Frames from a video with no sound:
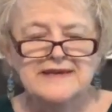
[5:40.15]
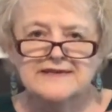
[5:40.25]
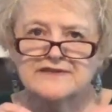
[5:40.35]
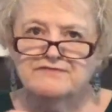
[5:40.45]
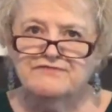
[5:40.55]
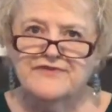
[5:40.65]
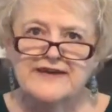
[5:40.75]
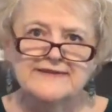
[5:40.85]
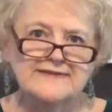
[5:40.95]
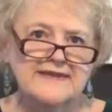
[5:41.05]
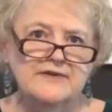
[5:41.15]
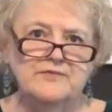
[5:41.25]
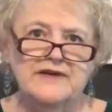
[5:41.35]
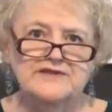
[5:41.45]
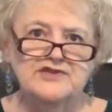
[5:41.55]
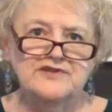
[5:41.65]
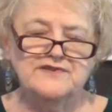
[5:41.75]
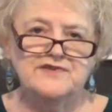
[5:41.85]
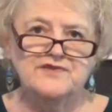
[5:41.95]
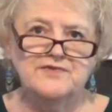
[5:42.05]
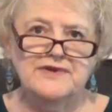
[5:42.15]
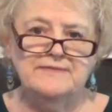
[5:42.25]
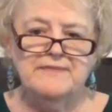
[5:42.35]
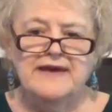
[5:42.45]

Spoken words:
to face that raging stream